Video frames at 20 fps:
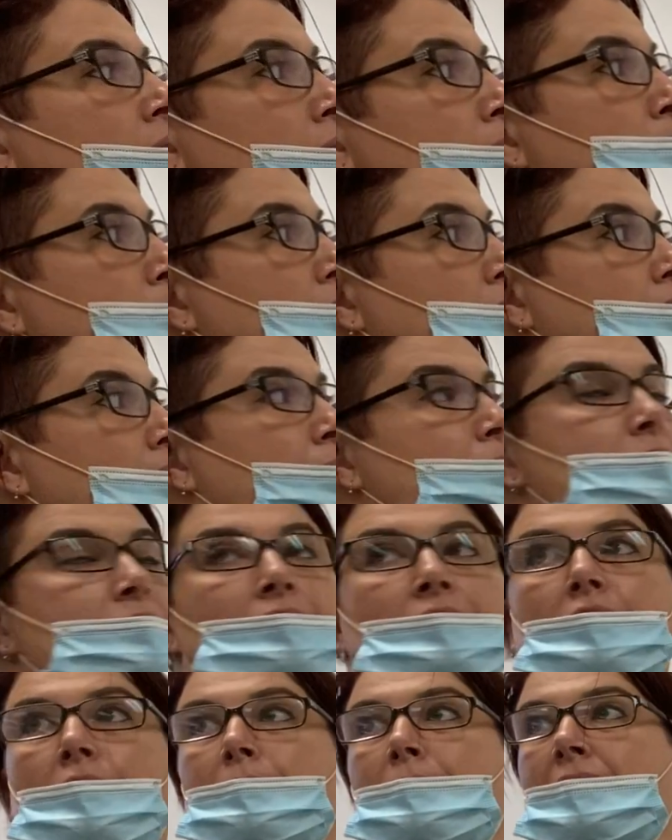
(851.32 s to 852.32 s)
milligrams
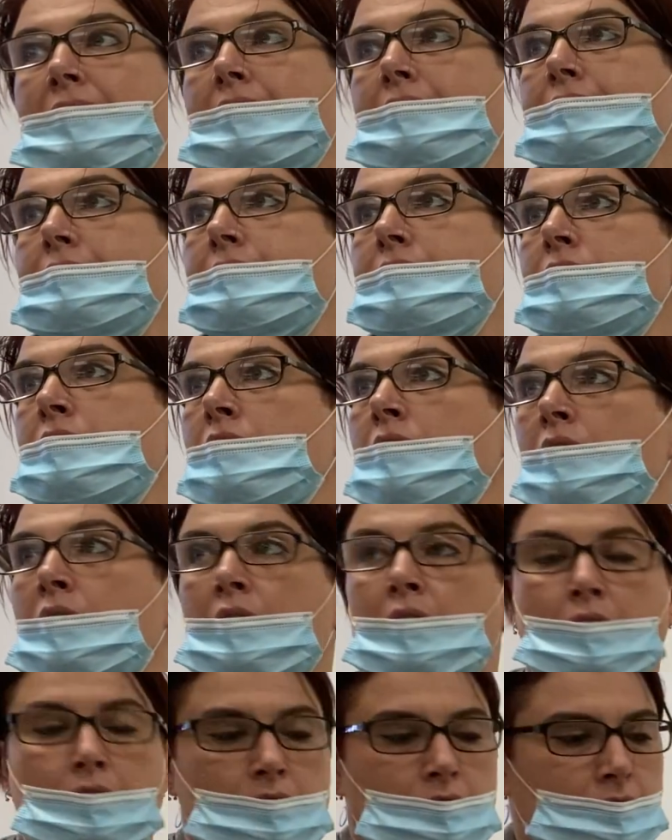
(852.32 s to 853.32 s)
for your peds.
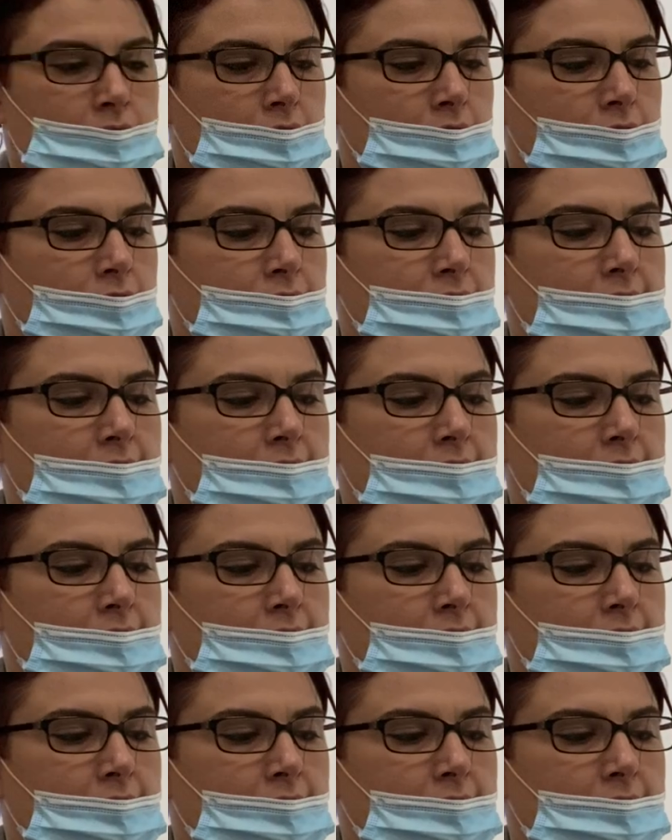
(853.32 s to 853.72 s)
You're going to go